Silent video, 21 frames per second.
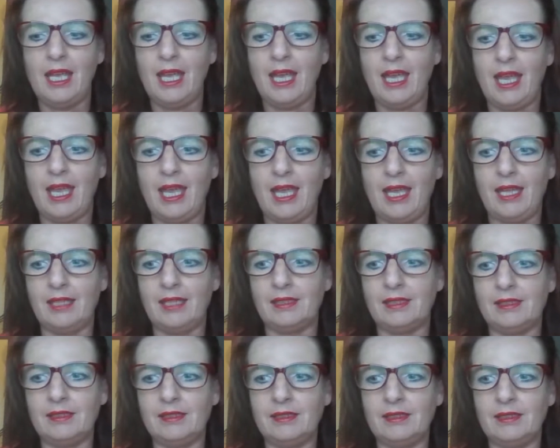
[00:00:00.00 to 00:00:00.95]

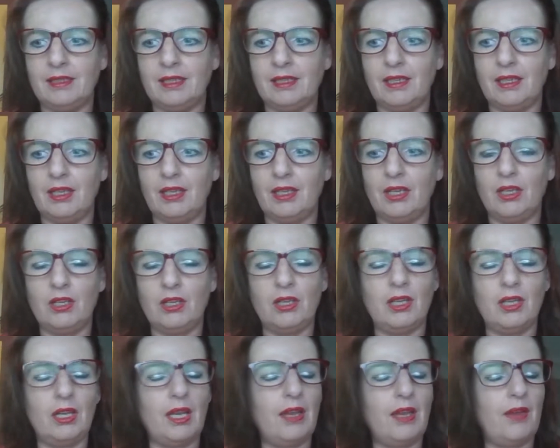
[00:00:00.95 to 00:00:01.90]
And
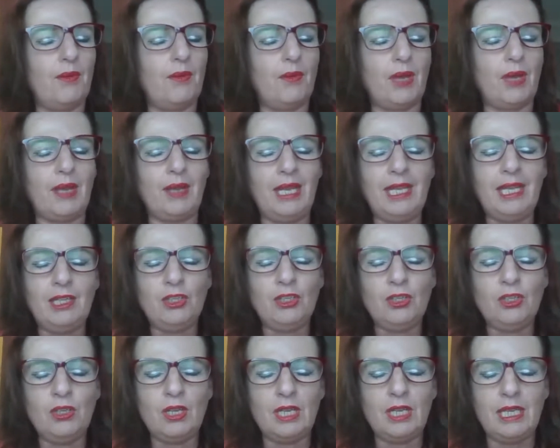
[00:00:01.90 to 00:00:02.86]

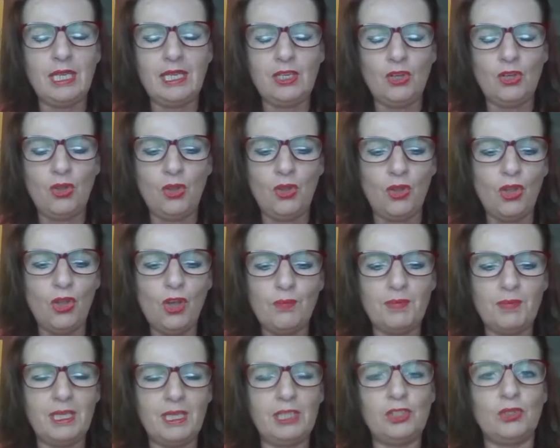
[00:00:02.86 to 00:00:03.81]
in her
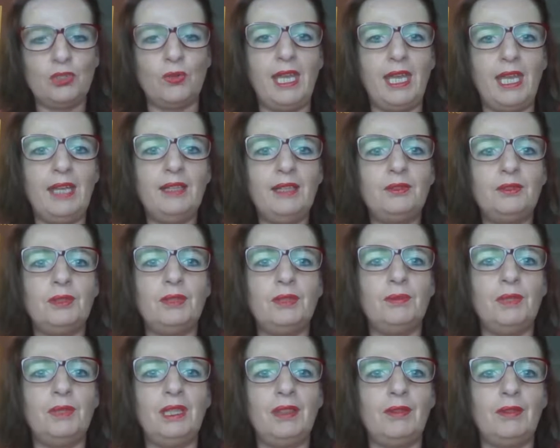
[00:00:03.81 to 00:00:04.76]
being so angry
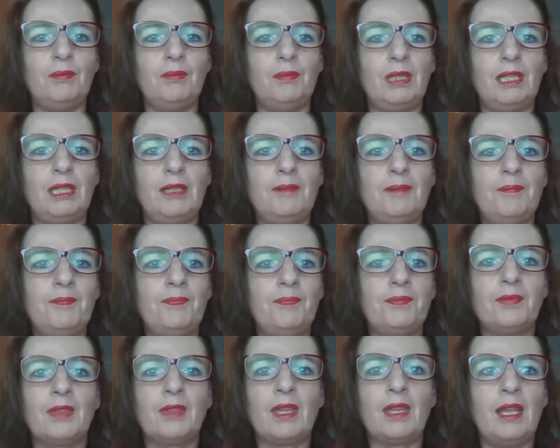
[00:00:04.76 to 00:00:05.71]
with me,
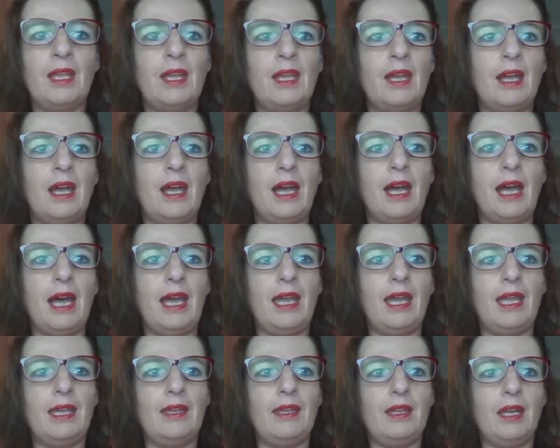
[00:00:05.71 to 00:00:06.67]

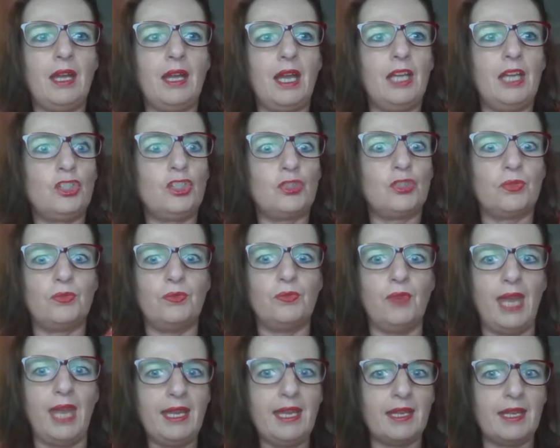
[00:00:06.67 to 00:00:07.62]
I
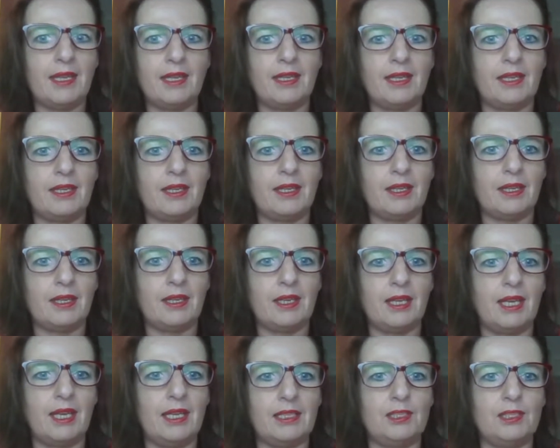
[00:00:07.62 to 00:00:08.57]
shrank.
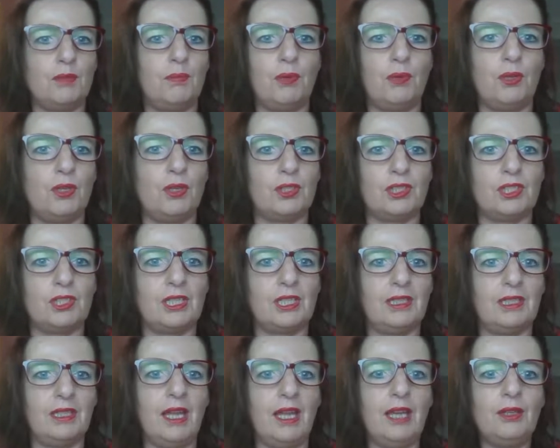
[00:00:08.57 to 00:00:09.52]
As a
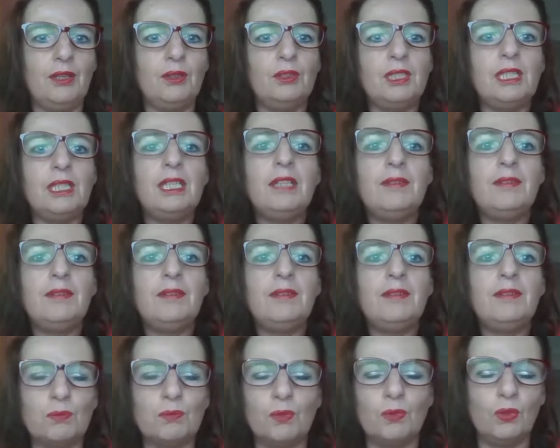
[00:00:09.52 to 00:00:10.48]
person, I got even
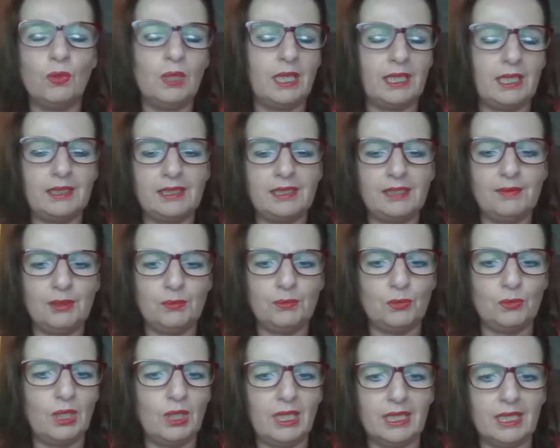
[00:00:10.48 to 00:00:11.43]
smaller and even
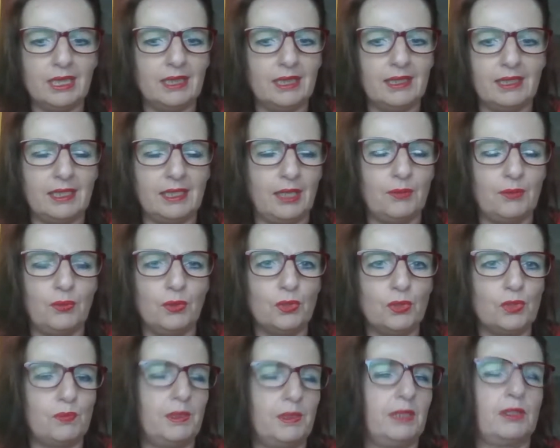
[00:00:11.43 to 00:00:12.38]
more little than I
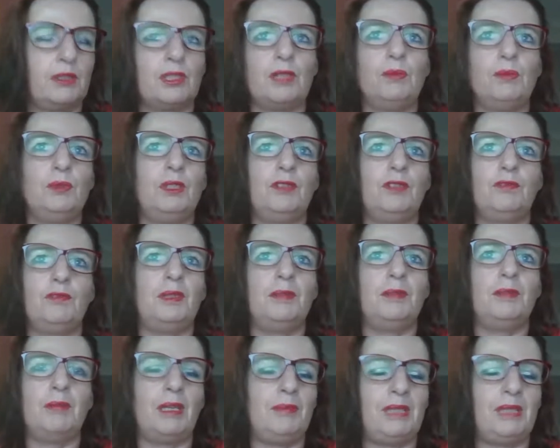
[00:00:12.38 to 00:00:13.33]
was because I would have
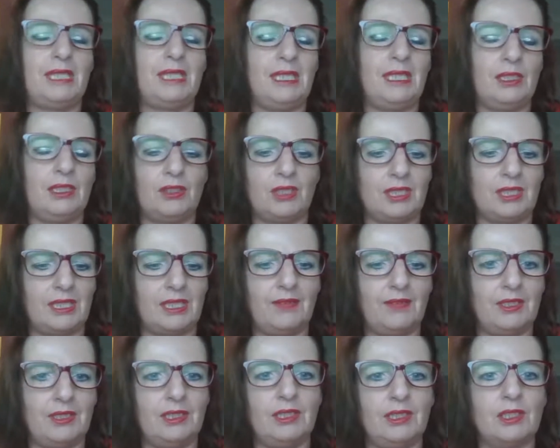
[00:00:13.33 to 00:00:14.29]
been maybe 6 or
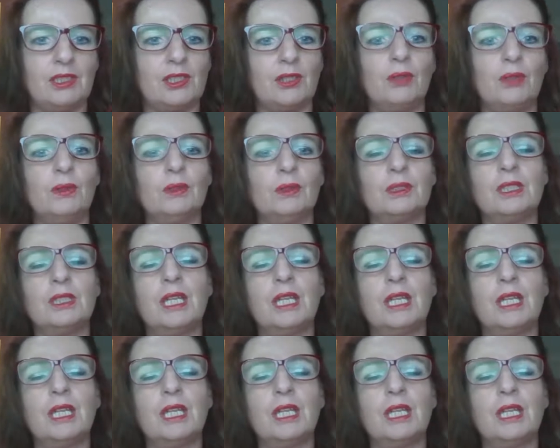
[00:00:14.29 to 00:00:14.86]
7 years old.